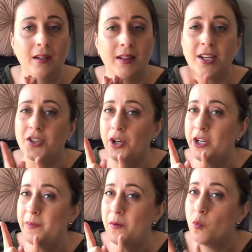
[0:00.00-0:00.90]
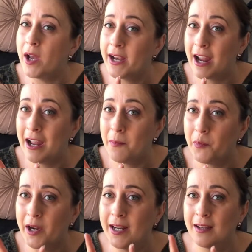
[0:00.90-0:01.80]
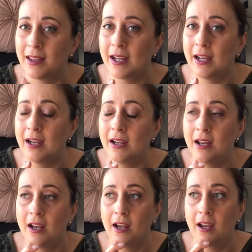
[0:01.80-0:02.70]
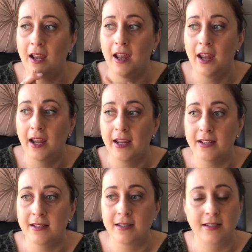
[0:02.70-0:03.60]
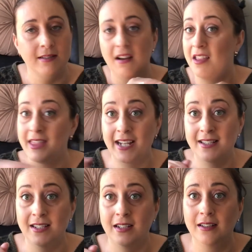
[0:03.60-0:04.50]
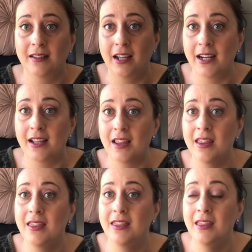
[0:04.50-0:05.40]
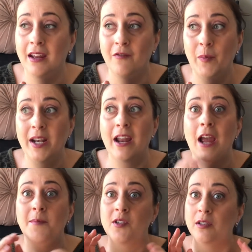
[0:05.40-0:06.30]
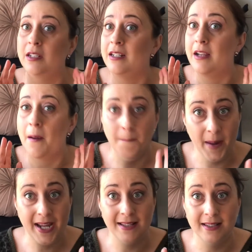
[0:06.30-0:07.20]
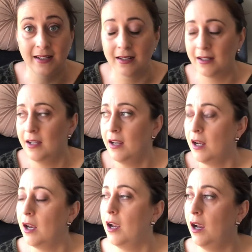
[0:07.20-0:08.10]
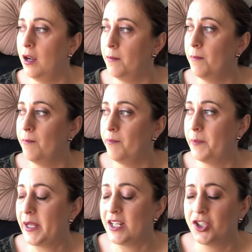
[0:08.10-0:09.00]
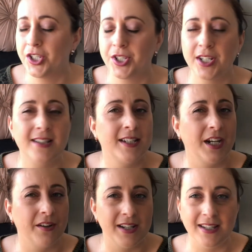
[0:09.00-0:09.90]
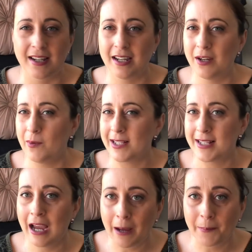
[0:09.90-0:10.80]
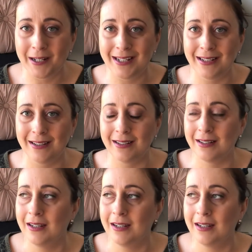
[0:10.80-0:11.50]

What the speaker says: there's only been one outbreak there. And that's it. Like, they've been absolutely amazing. But it's just so scary to hear what's happening